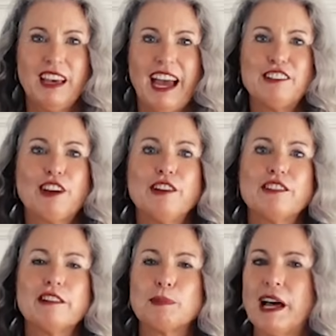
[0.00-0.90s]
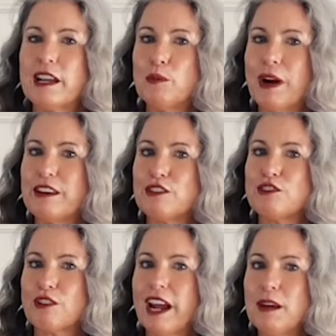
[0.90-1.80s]
I chose this black and white
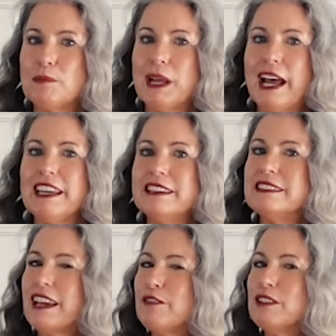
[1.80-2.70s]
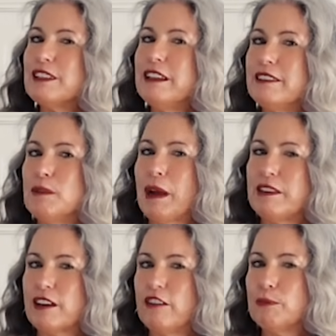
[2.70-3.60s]
stripe, but I could definitely see
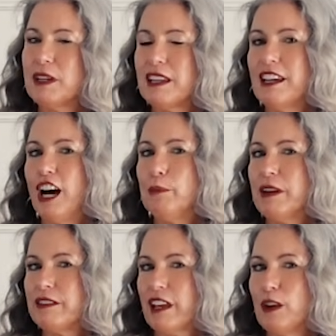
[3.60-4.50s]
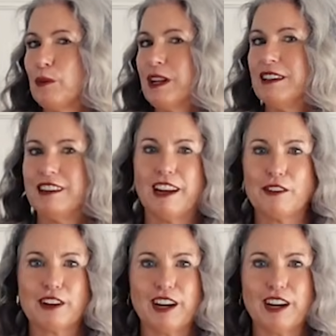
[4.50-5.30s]
myself picking up a second one in another